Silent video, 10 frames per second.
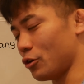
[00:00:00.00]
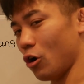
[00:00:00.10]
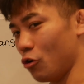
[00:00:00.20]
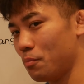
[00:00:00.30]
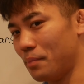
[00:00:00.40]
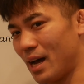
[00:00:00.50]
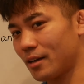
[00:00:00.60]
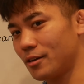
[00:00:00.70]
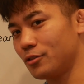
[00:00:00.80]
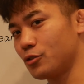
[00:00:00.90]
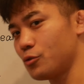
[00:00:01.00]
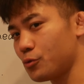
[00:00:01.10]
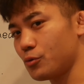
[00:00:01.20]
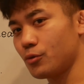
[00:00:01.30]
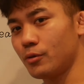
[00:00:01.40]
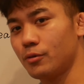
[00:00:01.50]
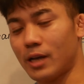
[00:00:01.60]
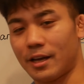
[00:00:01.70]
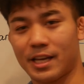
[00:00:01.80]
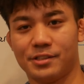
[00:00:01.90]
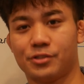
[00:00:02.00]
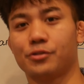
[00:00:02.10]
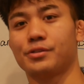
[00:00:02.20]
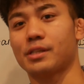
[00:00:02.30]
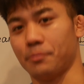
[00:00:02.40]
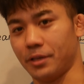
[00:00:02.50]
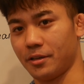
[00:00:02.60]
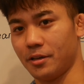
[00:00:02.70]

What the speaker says: own back against something.